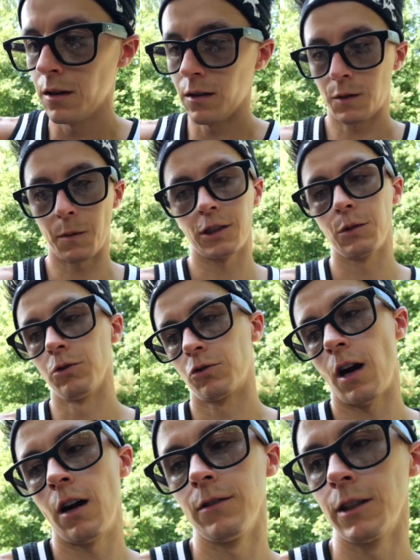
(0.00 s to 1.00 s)
especially when
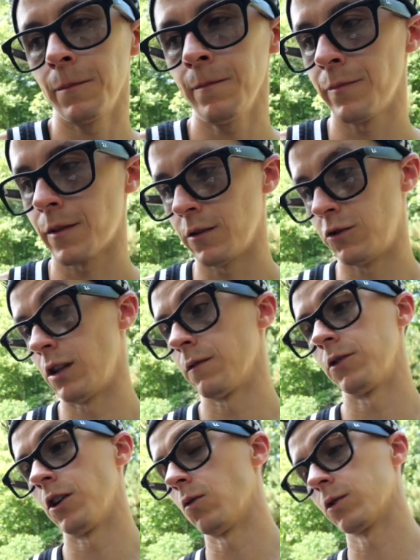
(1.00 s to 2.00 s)
traveling, because you never
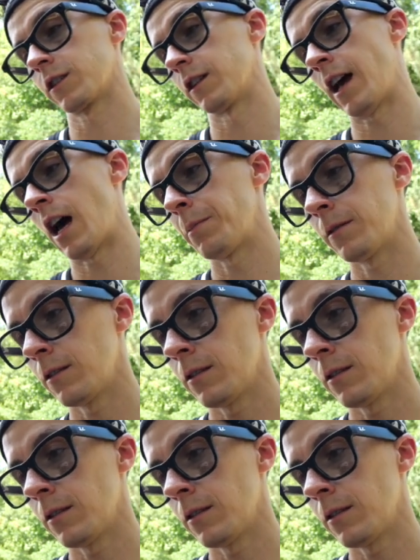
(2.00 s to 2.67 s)
know what's going to happen.